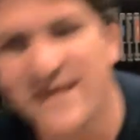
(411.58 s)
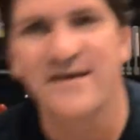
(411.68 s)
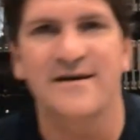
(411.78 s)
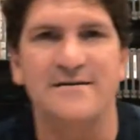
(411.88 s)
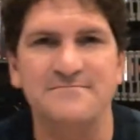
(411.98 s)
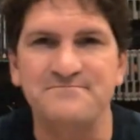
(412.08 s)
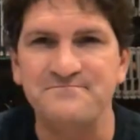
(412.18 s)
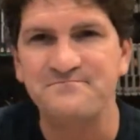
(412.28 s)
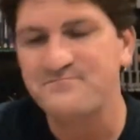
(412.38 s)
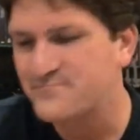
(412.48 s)
the
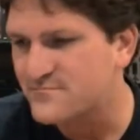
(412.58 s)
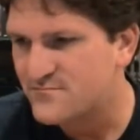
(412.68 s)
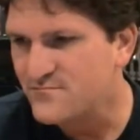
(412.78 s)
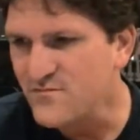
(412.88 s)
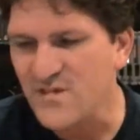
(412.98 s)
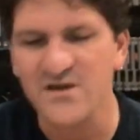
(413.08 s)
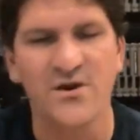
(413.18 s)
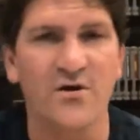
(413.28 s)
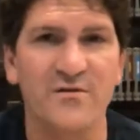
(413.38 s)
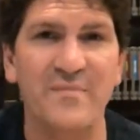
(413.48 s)
you
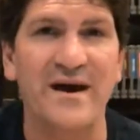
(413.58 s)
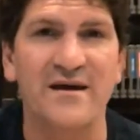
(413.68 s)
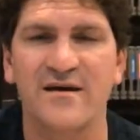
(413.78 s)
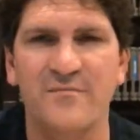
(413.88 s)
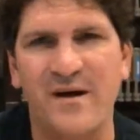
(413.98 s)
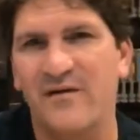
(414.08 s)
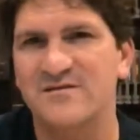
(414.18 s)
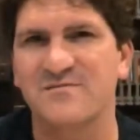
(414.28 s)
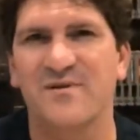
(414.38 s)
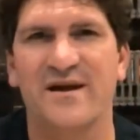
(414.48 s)
know, the power
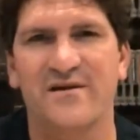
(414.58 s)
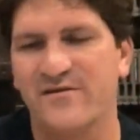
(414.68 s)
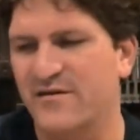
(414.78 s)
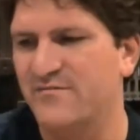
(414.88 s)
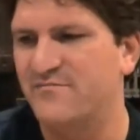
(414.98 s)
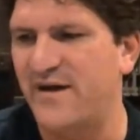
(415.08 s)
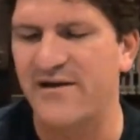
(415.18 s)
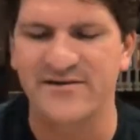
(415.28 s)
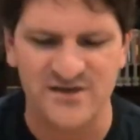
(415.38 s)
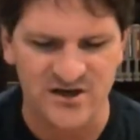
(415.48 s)
supply or the
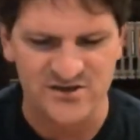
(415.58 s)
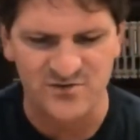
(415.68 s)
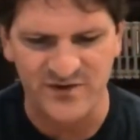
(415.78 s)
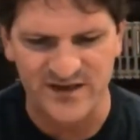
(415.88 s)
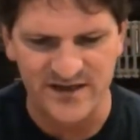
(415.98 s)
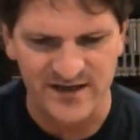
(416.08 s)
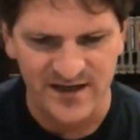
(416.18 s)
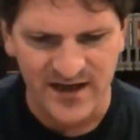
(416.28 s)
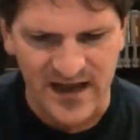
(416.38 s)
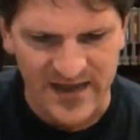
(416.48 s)
battery charger with it.
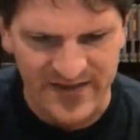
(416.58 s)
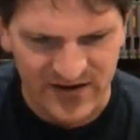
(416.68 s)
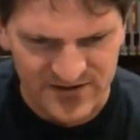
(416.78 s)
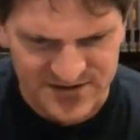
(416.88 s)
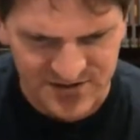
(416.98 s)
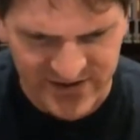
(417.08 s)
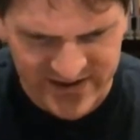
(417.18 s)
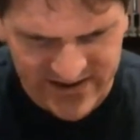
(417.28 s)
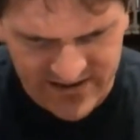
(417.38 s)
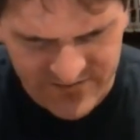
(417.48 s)
And then also
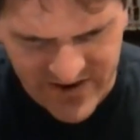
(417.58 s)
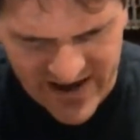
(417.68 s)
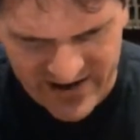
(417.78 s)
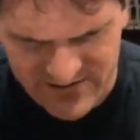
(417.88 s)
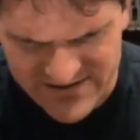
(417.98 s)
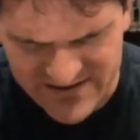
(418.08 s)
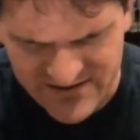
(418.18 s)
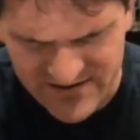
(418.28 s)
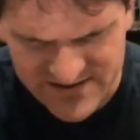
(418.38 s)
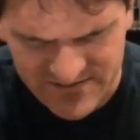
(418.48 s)
in the bag was
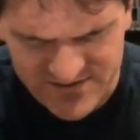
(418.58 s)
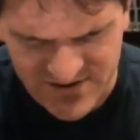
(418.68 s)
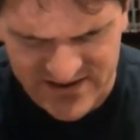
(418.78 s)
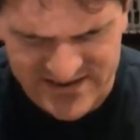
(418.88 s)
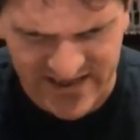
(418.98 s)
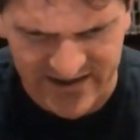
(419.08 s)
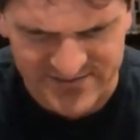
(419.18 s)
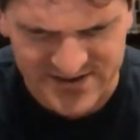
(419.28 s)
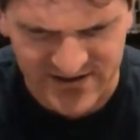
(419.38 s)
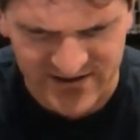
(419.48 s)
some sort of
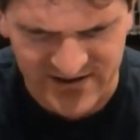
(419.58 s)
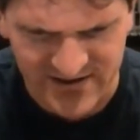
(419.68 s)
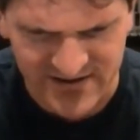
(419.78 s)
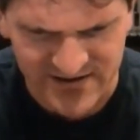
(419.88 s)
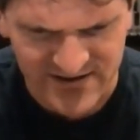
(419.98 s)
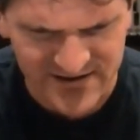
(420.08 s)
Samsung